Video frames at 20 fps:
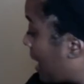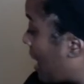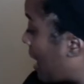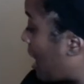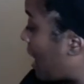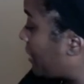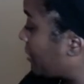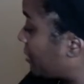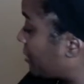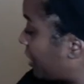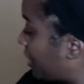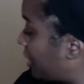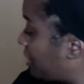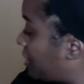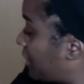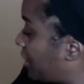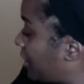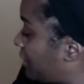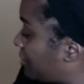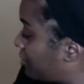honor your
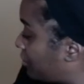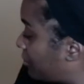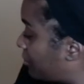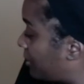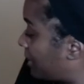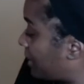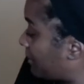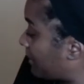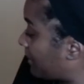inner knowing.